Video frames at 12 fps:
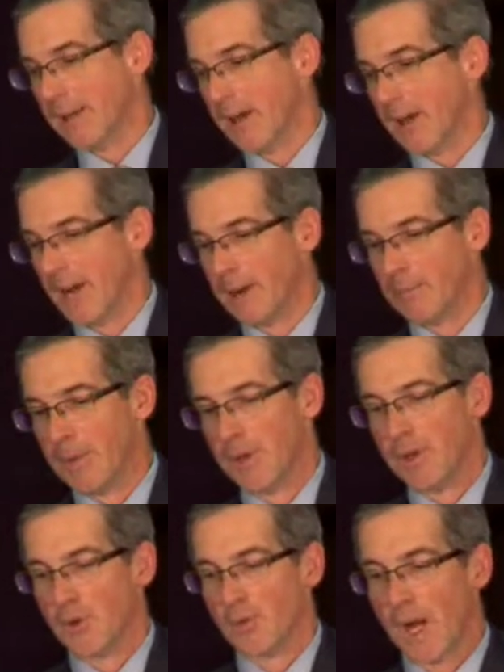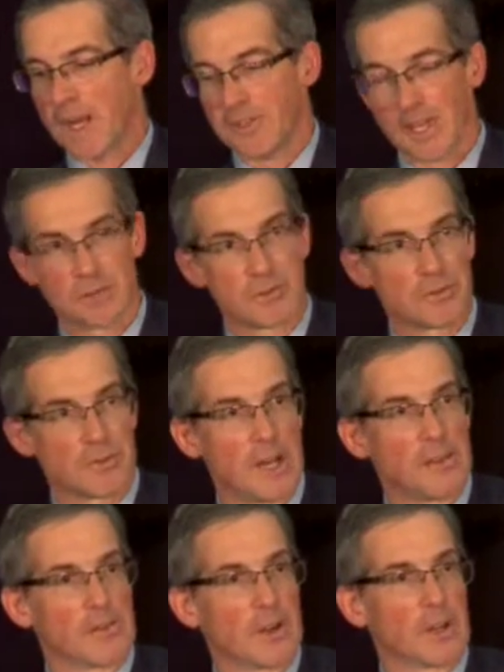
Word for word: Um, rising interest rates